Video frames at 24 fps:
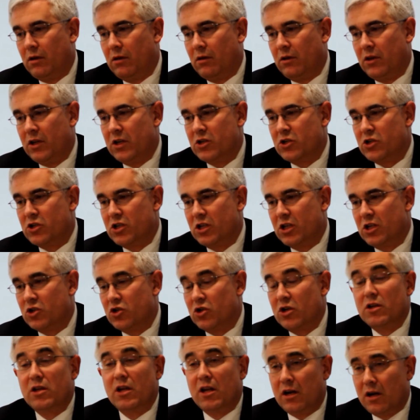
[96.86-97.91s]
this
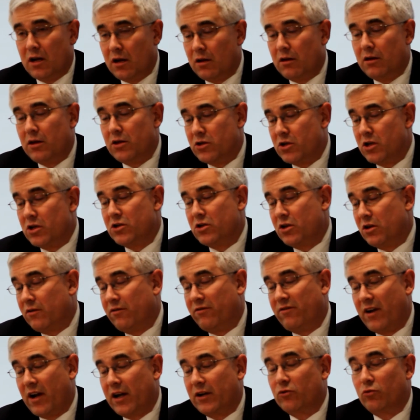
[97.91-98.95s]
is in
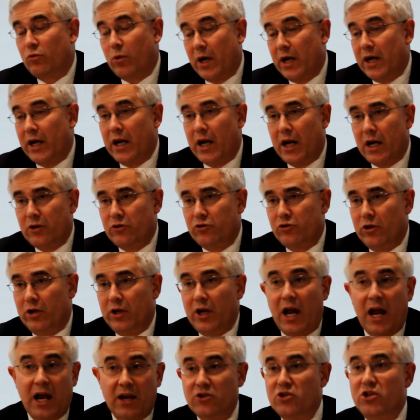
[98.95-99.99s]
effect radiation,
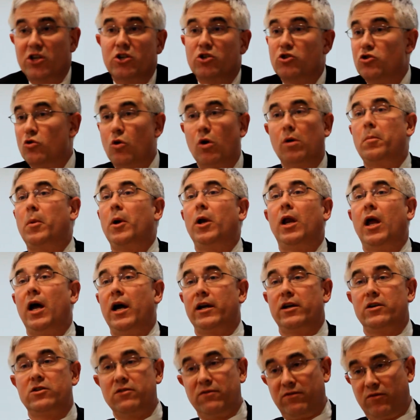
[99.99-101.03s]
as is normal light.
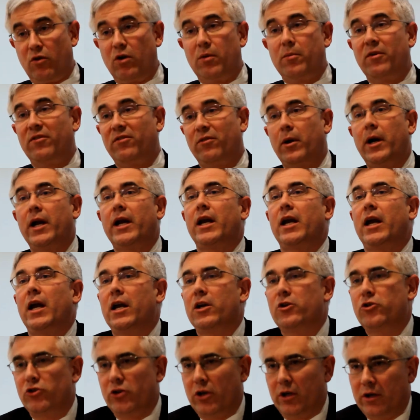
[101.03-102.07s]
It's a form of
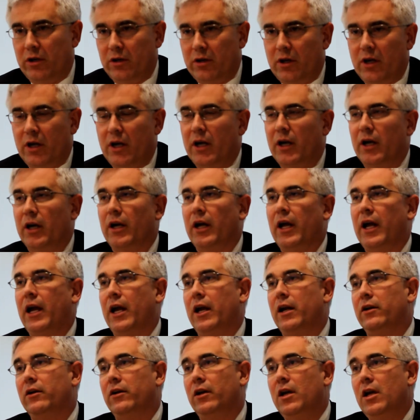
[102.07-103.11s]
radiation,
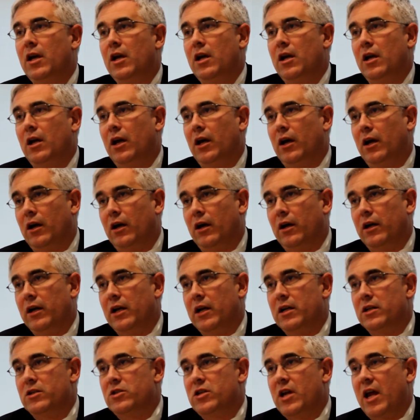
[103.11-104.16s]
and
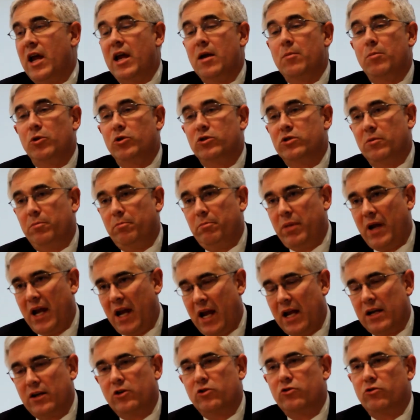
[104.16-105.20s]
it's able to
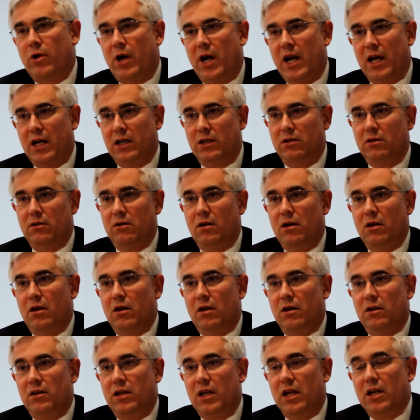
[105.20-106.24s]
penetrate
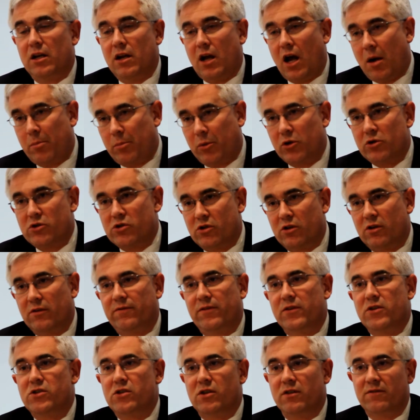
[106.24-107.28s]
the upper
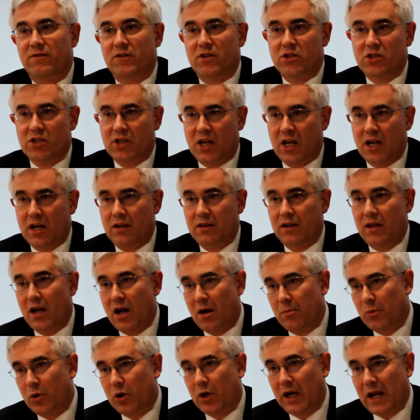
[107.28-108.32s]
surface of the skin, the
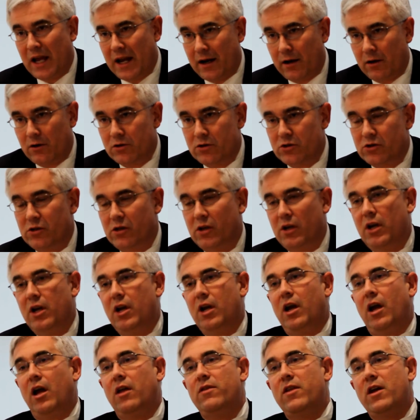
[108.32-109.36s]
upper layers,
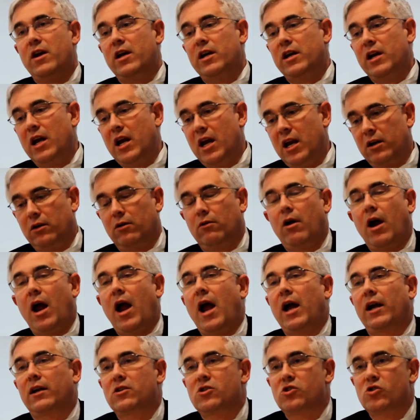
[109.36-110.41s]
and then it
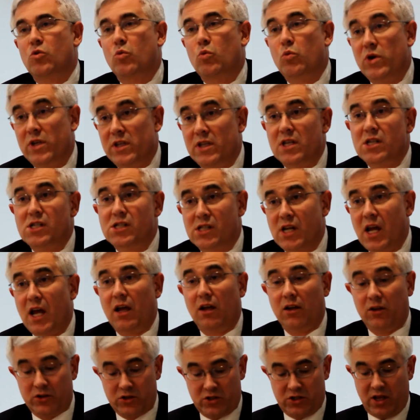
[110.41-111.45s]
interacts with the
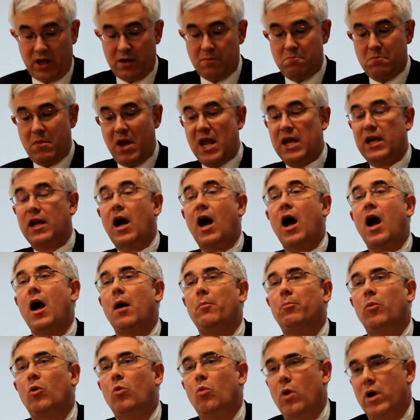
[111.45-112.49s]
cells that make
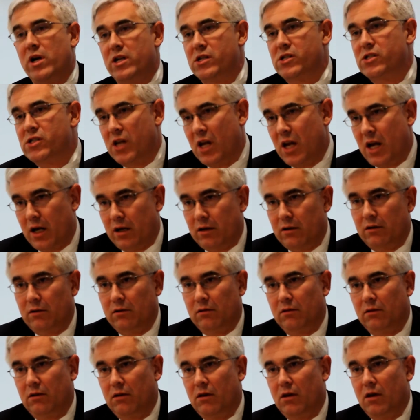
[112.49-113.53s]
up one's skin.
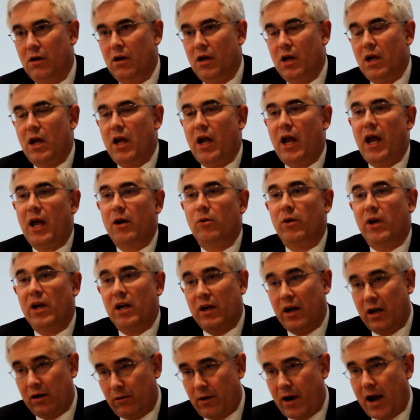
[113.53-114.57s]
And in
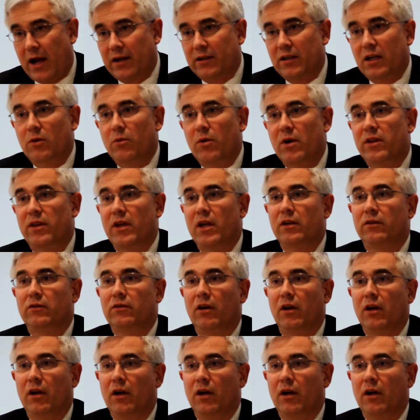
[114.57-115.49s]
interacting with it,